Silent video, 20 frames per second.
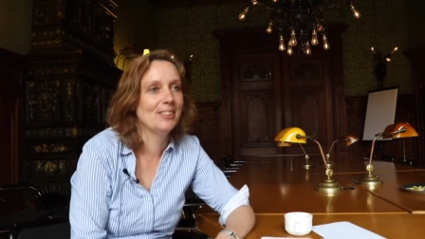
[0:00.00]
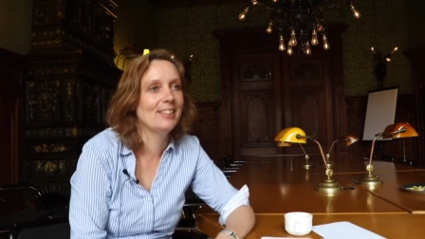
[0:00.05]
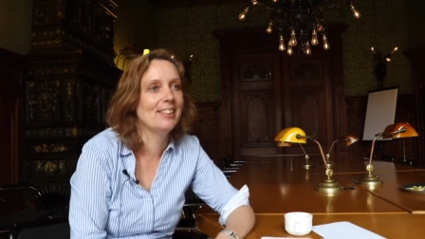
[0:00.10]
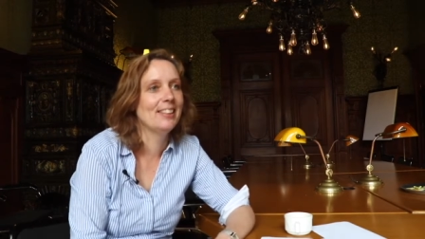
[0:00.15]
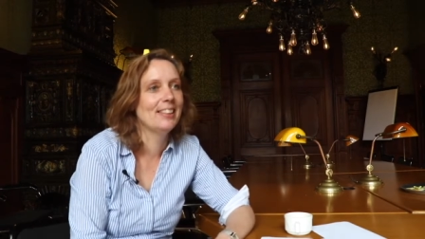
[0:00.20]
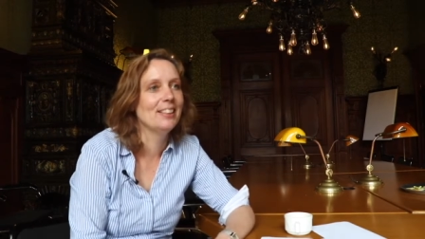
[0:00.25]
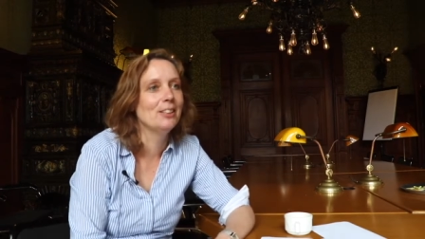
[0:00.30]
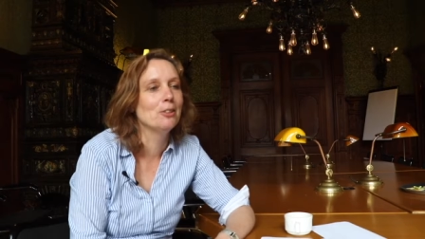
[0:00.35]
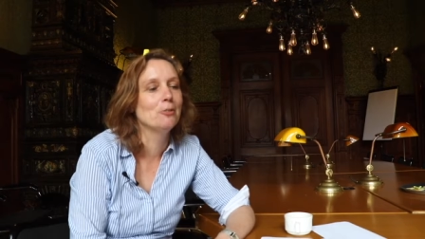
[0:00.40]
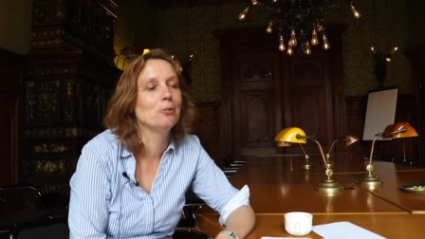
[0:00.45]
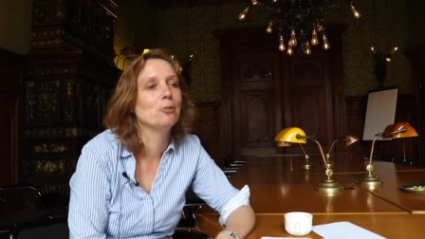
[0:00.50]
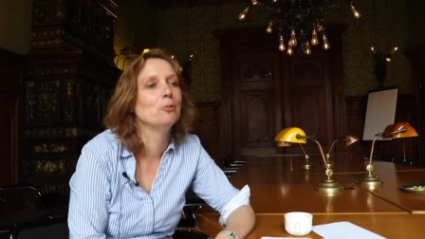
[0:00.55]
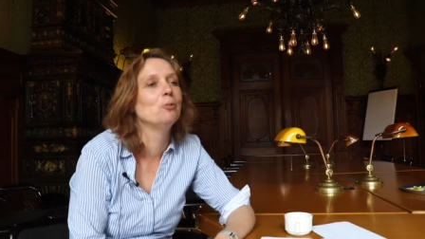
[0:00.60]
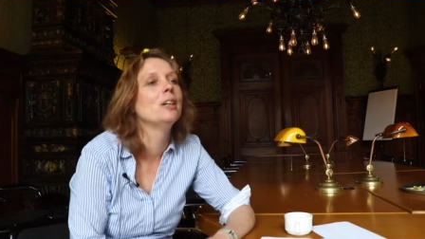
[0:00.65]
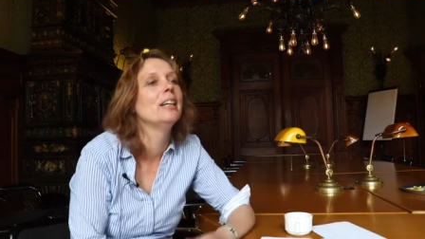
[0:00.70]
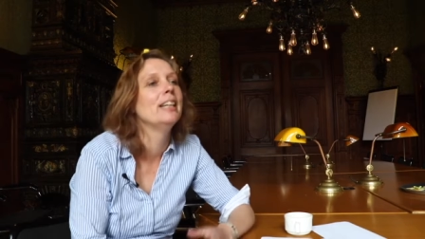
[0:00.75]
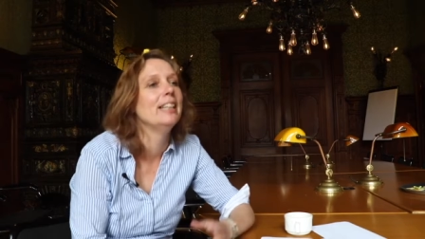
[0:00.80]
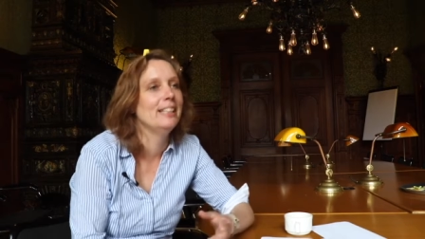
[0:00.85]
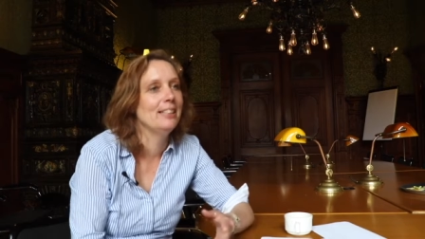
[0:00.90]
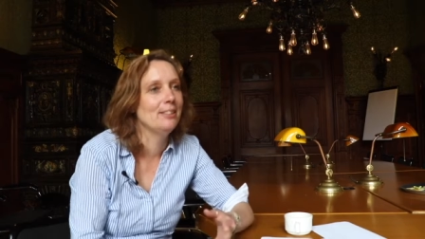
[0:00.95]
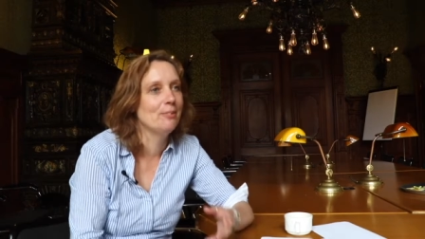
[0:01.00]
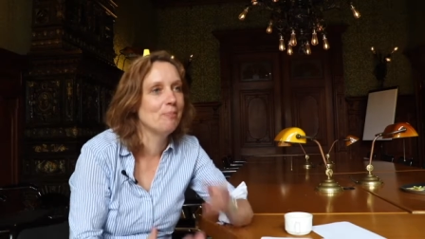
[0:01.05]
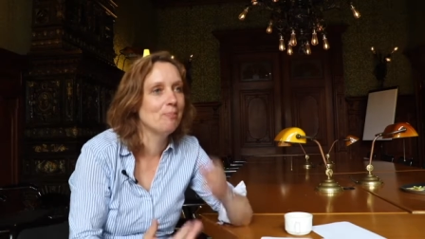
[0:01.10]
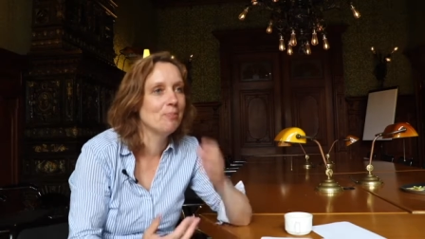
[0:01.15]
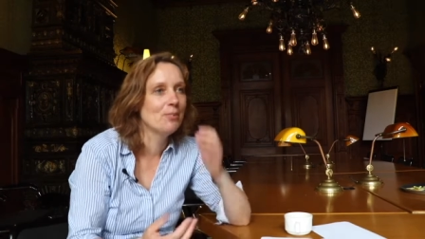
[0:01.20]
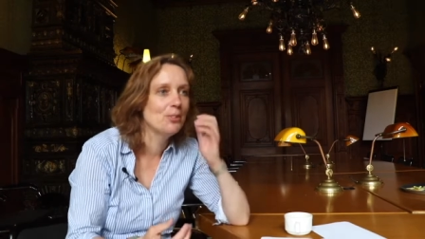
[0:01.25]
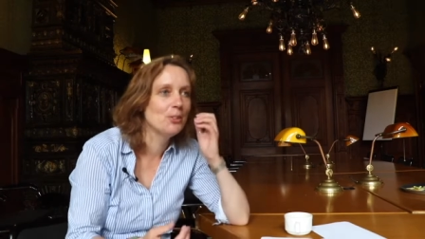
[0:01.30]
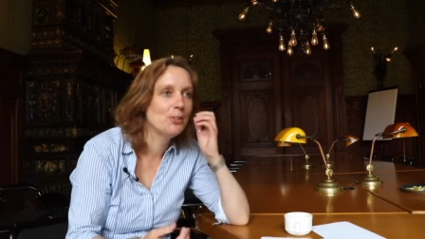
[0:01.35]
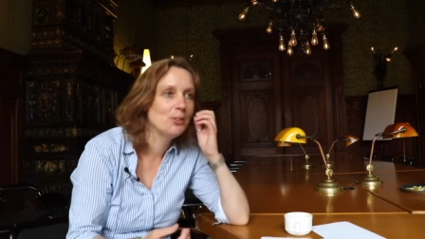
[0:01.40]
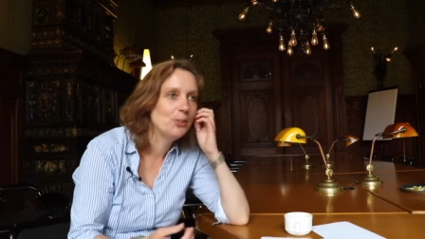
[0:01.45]
to think of a way
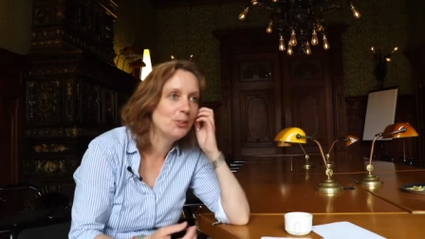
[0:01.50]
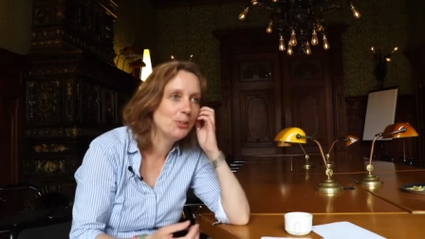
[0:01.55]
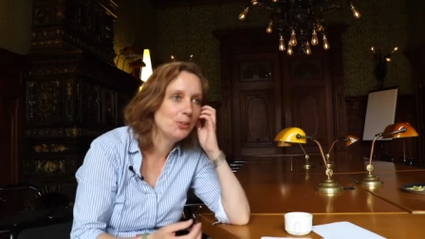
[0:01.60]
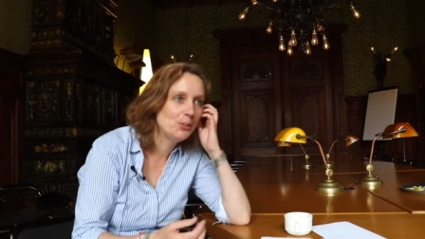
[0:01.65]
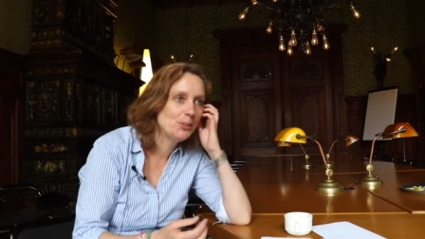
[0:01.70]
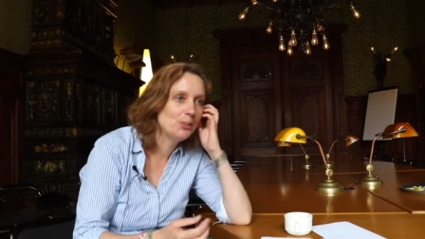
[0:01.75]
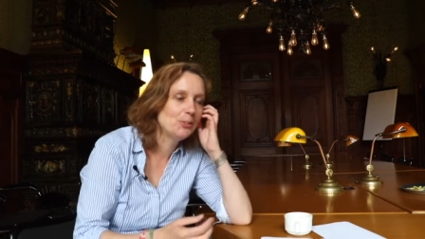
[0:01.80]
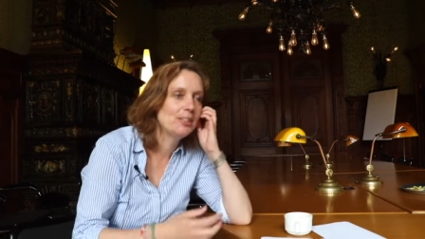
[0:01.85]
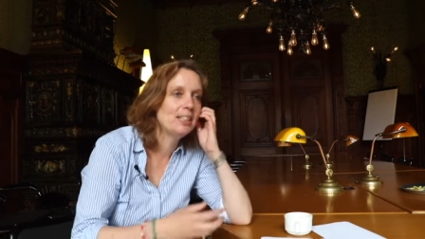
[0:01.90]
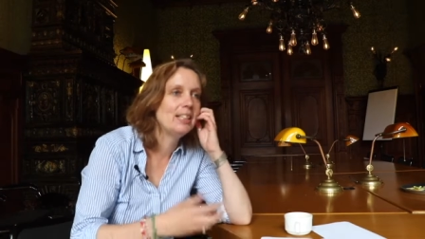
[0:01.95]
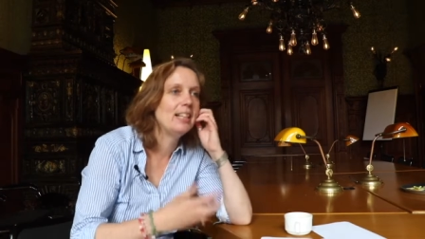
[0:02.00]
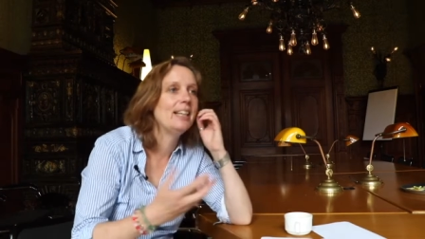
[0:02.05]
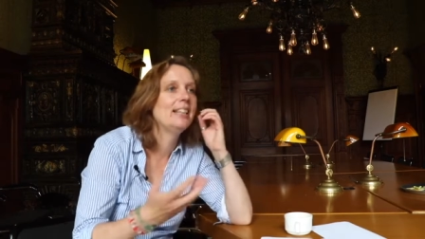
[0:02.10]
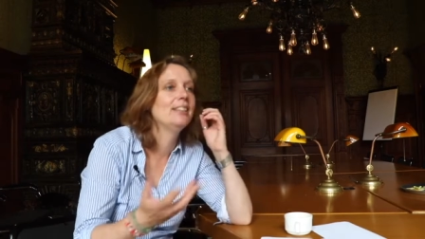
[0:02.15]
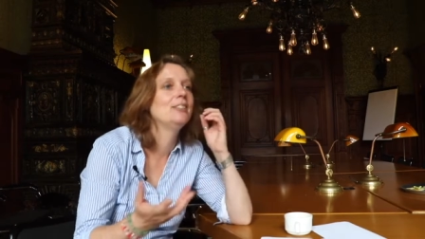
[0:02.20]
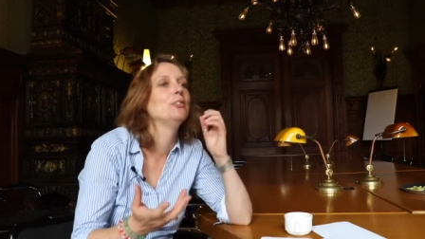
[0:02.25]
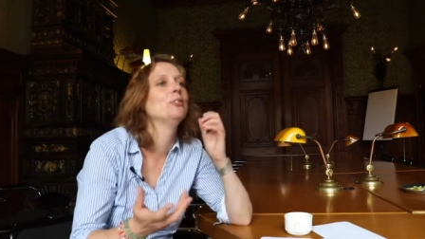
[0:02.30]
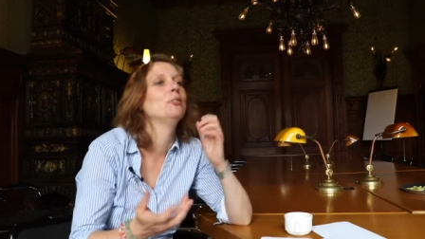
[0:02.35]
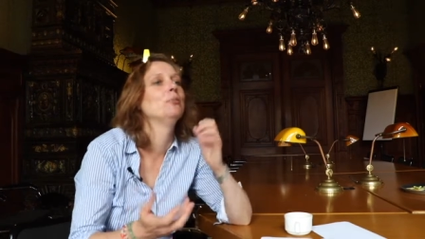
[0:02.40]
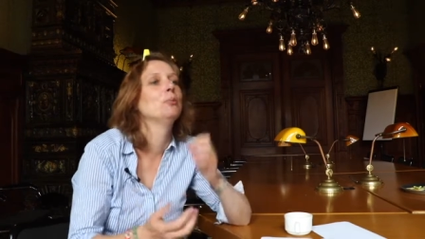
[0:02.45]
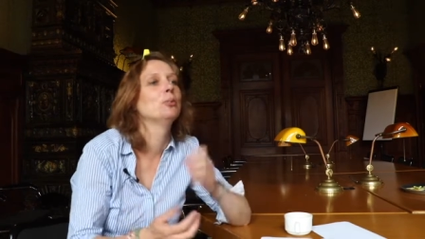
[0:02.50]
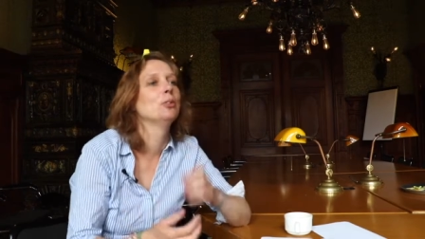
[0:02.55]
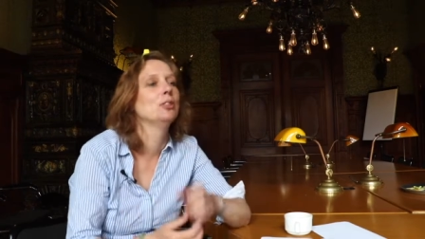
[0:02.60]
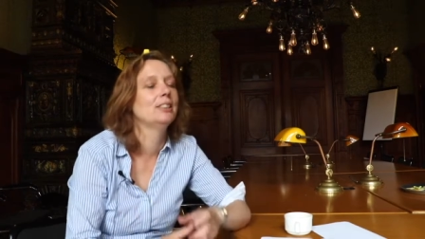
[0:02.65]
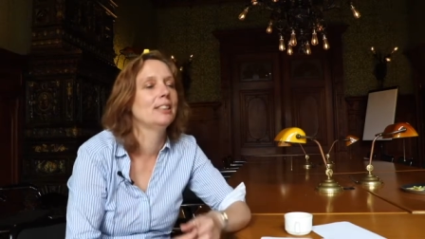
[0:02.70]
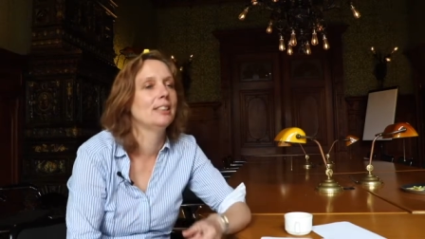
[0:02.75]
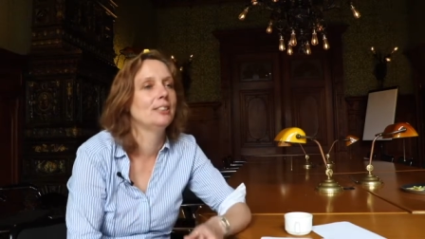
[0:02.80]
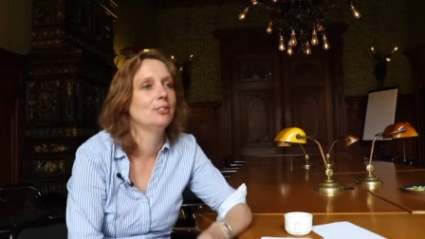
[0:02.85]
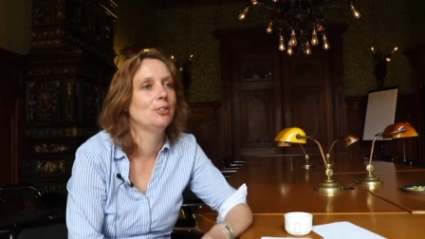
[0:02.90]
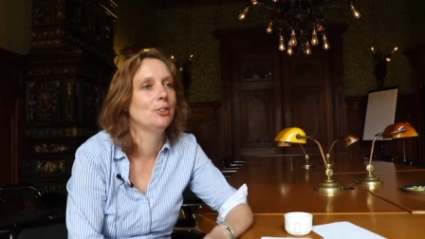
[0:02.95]
to, to relate to a more
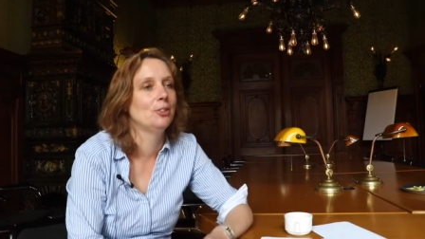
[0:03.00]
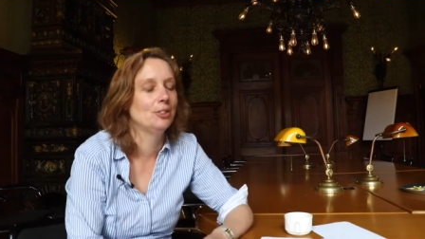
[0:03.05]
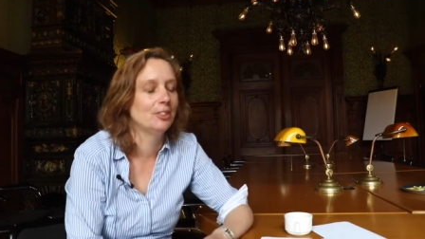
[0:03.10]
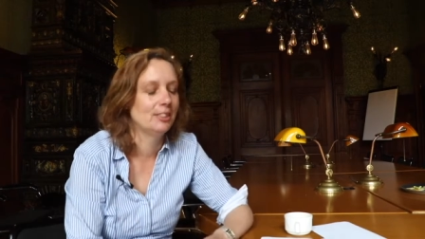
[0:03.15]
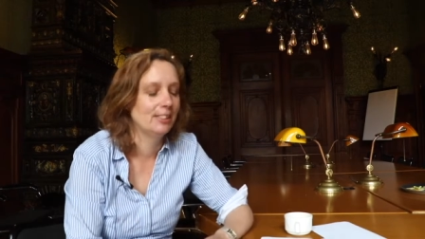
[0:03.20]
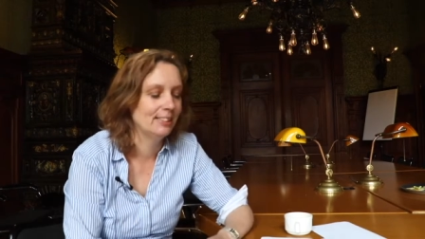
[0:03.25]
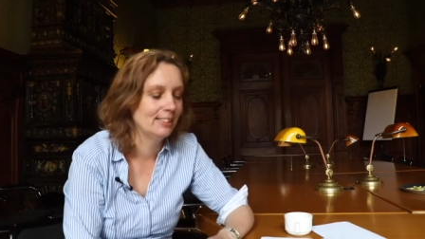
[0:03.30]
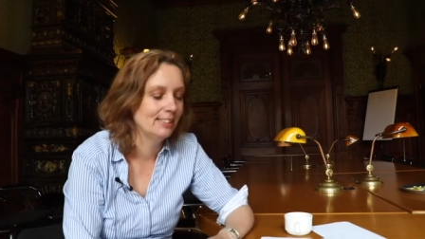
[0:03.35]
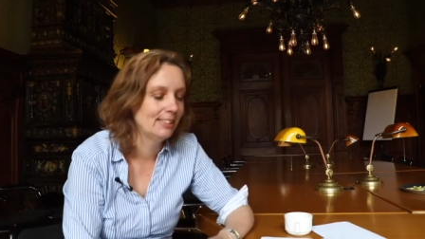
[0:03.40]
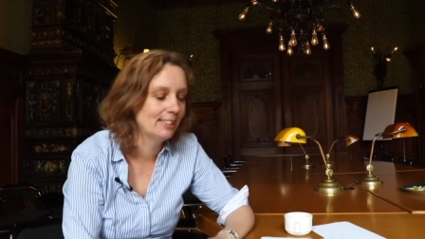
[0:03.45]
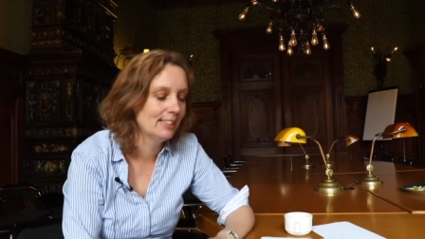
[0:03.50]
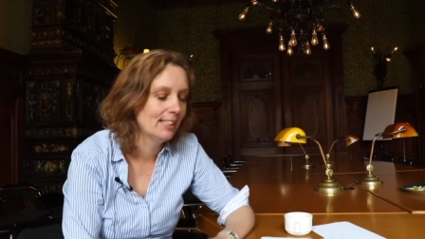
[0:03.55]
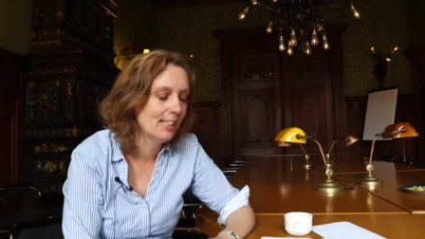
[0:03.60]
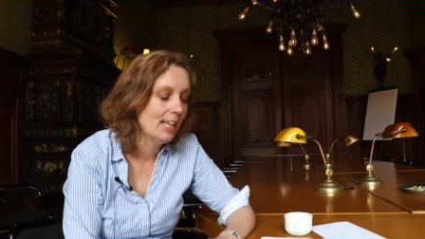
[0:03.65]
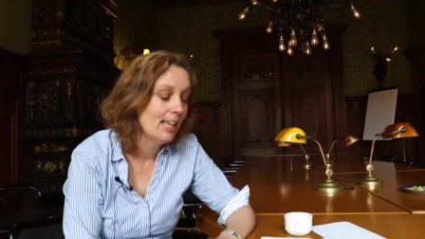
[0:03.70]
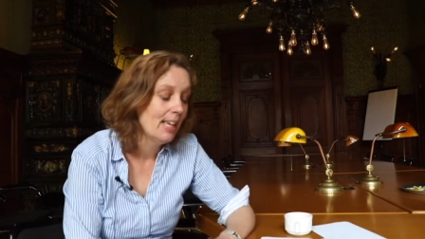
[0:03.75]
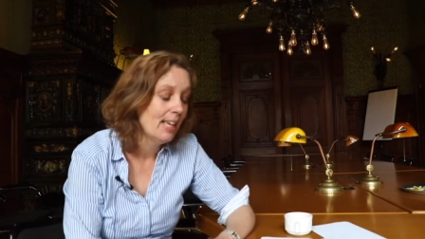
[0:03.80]
general audience.